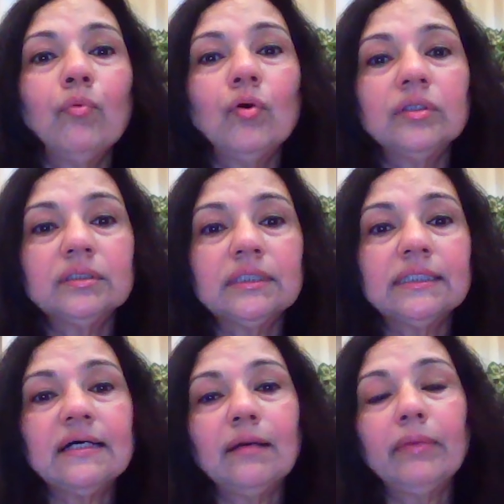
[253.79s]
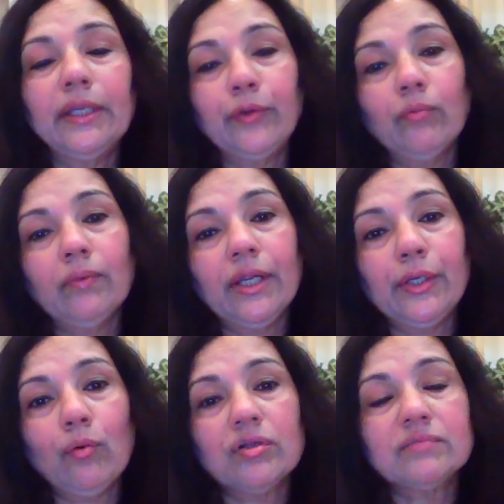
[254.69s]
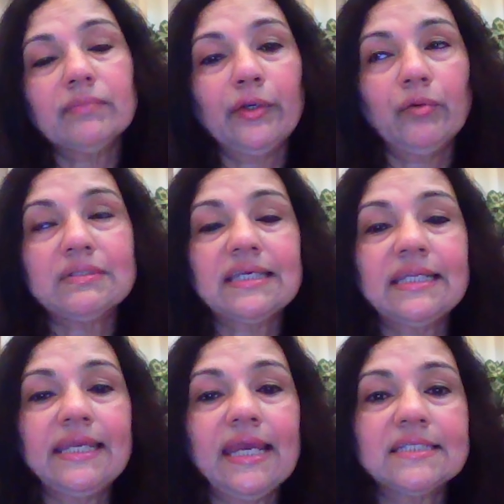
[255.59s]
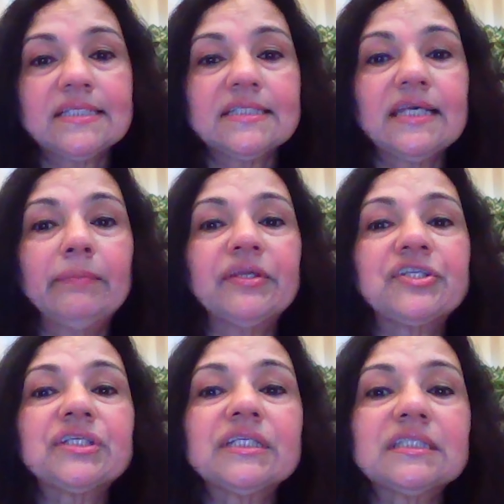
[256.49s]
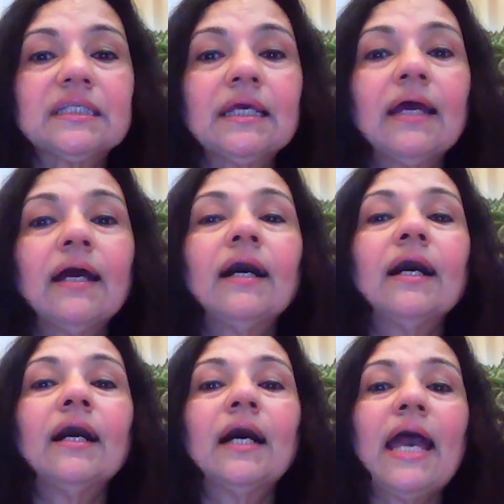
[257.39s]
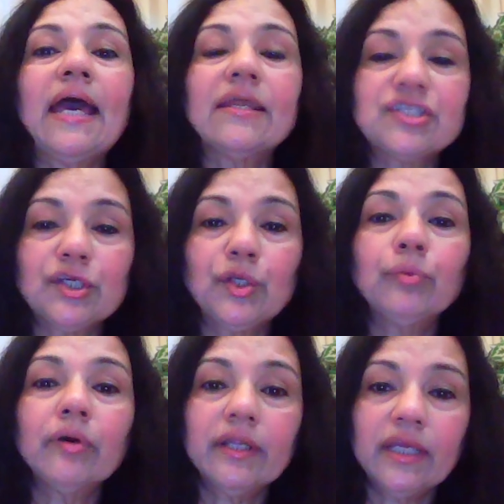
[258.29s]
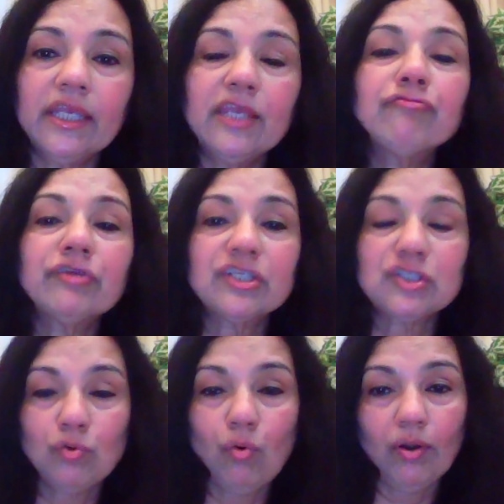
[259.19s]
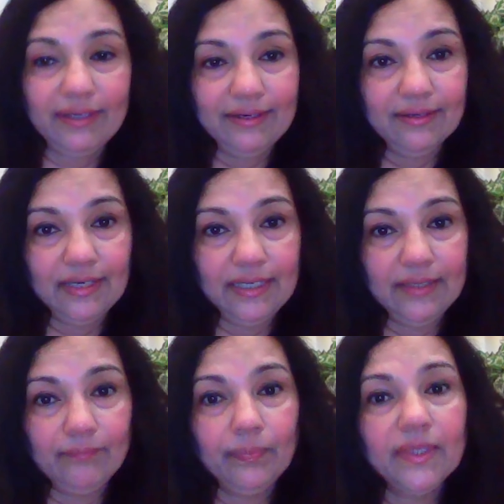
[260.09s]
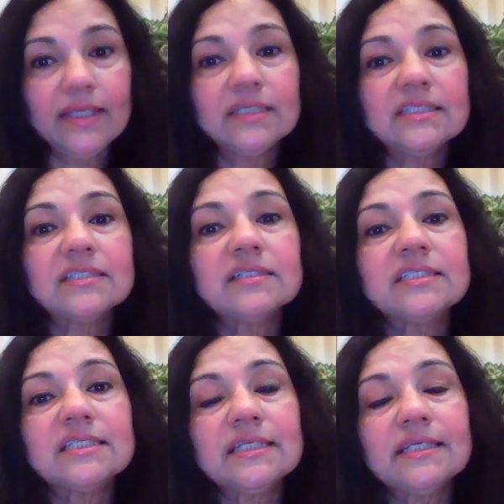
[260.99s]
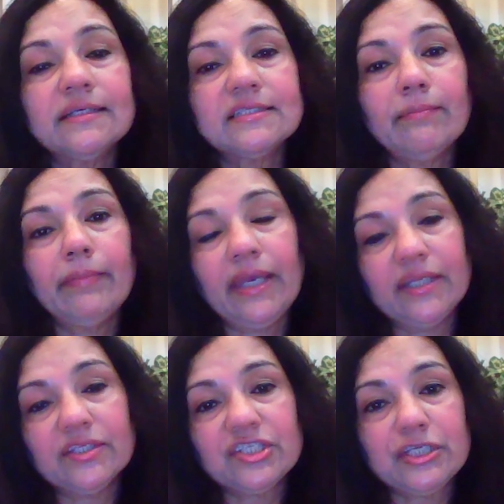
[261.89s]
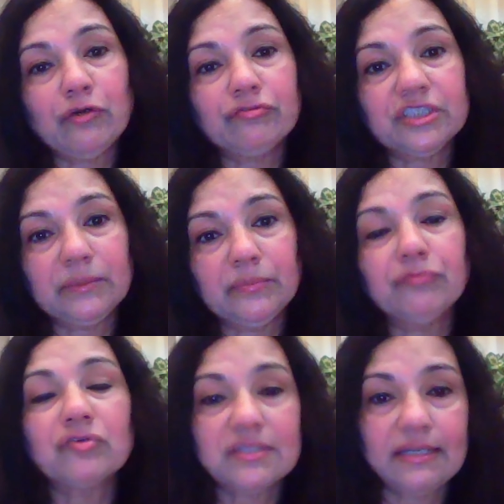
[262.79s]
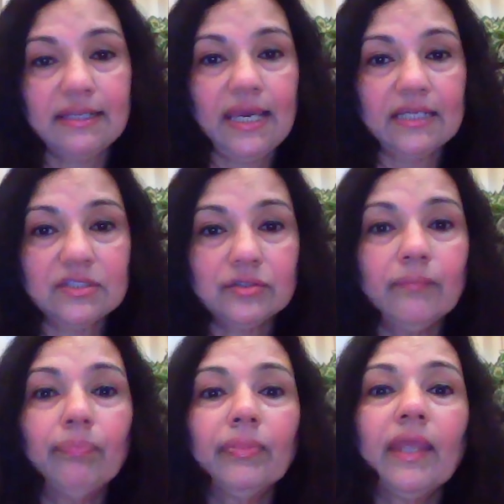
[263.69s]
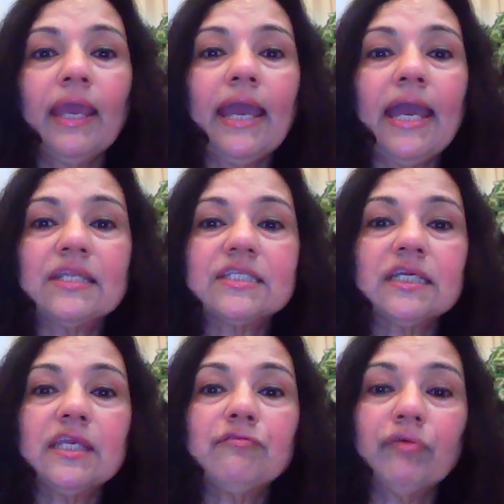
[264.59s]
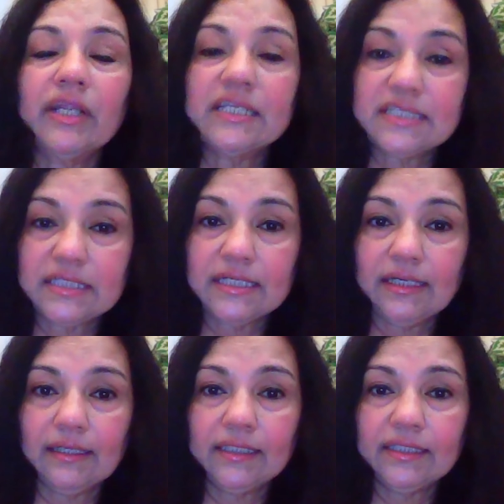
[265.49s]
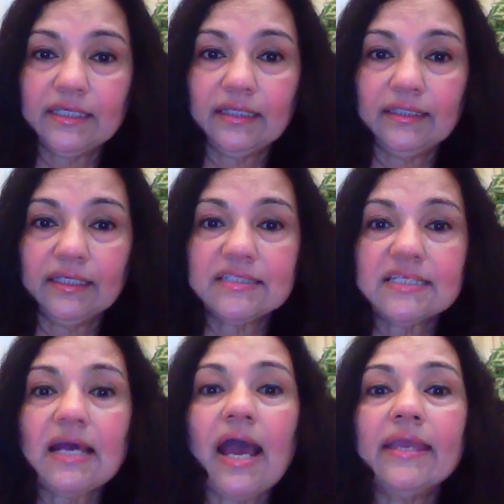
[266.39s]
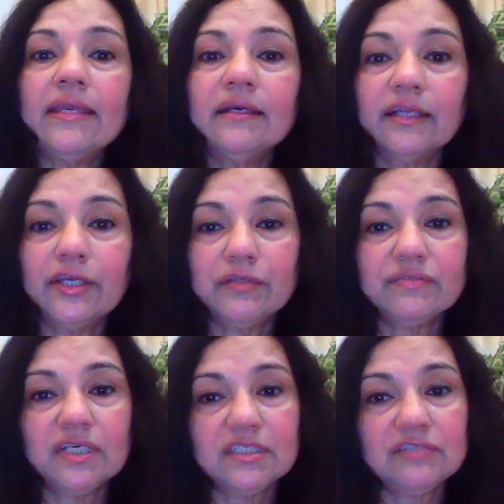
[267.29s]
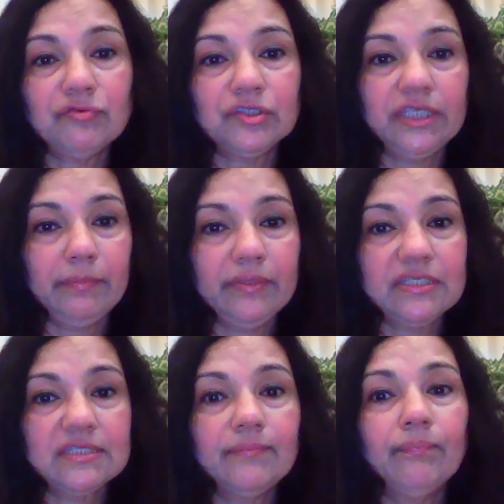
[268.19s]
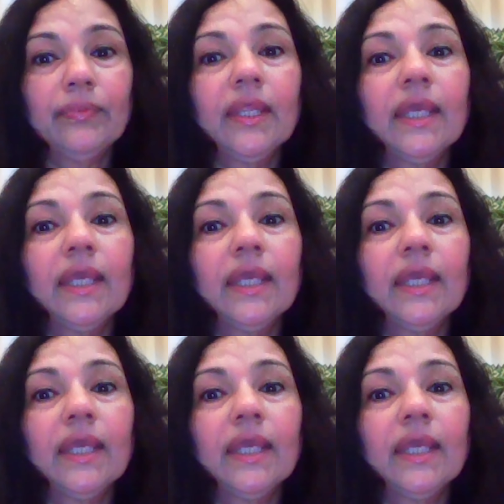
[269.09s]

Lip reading: Both melanoma and non-melanoma skin cancers can be treated and cured if it is caught early. Surgery is the mainstay of treatment for skin cancer, and if detected early, there is a high rate of success for treatments.